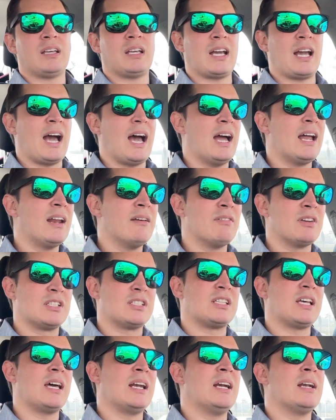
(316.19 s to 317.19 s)
kind of
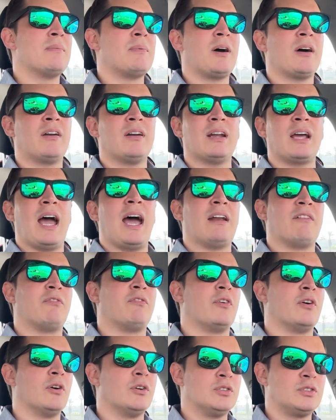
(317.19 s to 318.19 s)
excited about it at
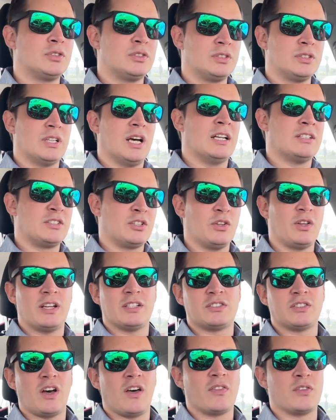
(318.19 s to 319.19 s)
first until I
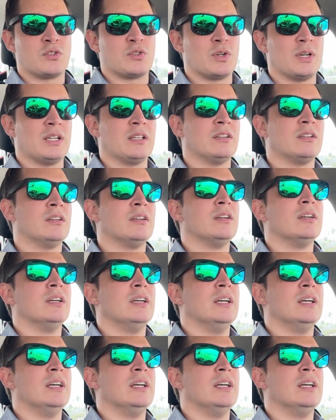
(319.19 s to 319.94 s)
saw the trailer.